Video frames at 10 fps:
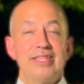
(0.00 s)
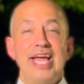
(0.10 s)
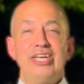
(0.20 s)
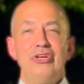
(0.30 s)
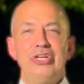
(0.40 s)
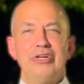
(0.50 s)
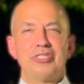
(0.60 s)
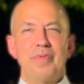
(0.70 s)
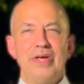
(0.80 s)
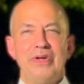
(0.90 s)
Thank you,
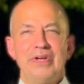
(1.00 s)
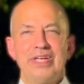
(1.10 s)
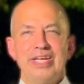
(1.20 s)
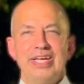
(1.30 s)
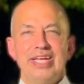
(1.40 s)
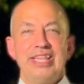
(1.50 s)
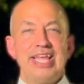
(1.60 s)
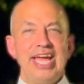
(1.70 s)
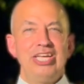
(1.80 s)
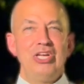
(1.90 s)
dearest Mother.
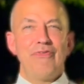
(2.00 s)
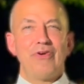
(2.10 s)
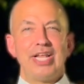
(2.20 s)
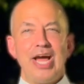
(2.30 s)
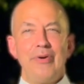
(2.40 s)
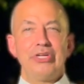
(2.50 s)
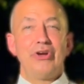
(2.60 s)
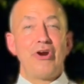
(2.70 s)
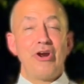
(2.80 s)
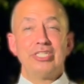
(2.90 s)
Thank you for allowing
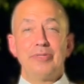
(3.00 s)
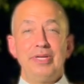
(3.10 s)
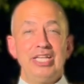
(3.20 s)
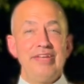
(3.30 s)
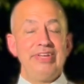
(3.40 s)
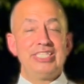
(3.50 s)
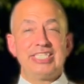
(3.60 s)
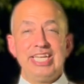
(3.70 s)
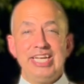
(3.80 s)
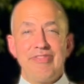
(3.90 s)
your heart to be a living
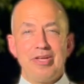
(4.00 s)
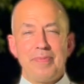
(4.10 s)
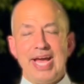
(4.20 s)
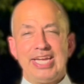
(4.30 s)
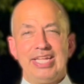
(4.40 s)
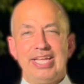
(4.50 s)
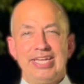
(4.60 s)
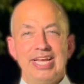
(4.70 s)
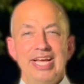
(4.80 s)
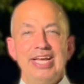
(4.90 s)
City of the Immaculate
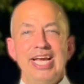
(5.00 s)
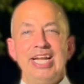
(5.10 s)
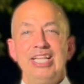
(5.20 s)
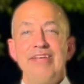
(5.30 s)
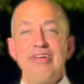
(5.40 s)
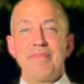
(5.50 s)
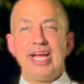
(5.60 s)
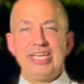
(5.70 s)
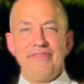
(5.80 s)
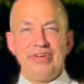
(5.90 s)
in a living
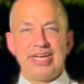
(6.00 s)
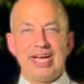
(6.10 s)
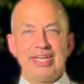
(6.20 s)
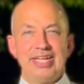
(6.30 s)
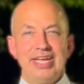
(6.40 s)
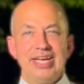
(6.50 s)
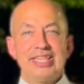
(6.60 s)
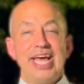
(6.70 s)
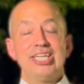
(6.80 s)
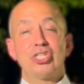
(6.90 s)
Magnificat
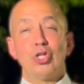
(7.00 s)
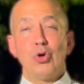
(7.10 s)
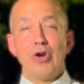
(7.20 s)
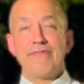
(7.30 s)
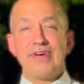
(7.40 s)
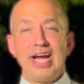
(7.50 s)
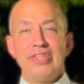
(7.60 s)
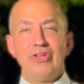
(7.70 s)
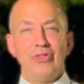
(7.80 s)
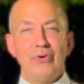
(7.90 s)
that has
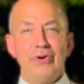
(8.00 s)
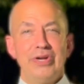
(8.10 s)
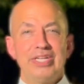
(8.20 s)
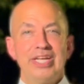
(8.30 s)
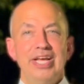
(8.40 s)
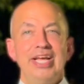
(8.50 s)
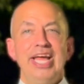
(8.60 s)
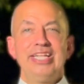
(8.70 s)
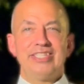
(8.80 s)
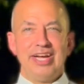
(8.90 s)
glorified the Lord
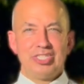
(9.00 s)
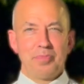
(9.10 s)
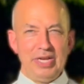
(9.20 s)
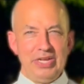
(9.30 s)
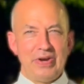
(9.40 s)
and touched many